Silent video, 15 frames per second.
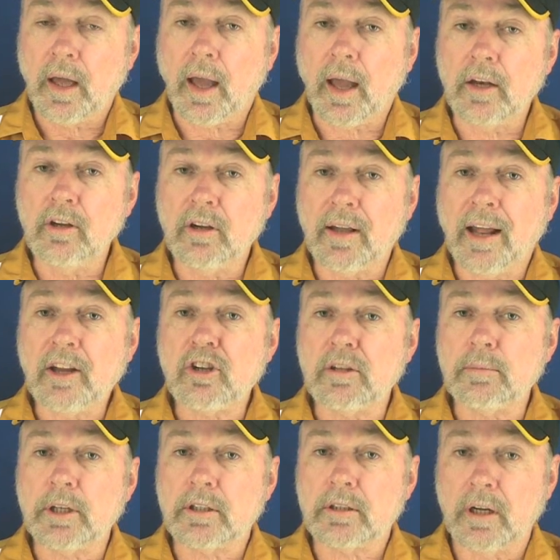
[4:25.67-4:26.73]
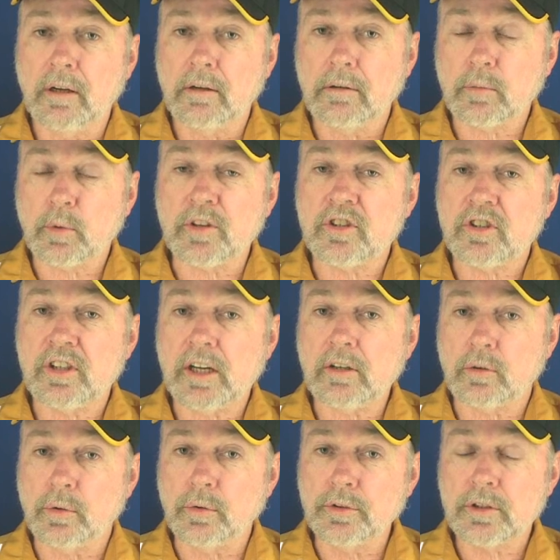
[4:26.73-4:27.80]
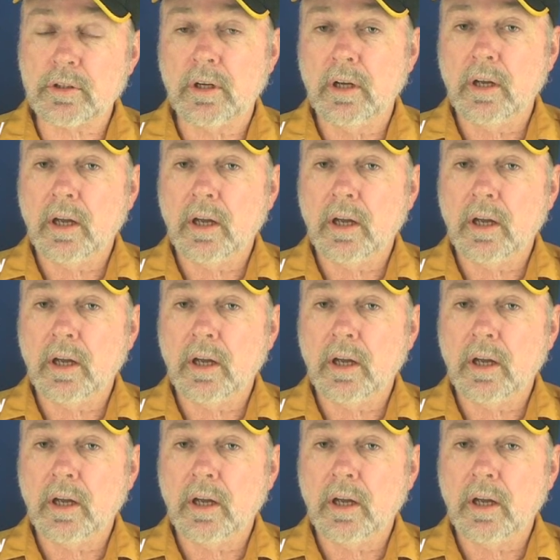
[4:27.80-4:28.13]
And you can actually be told with signals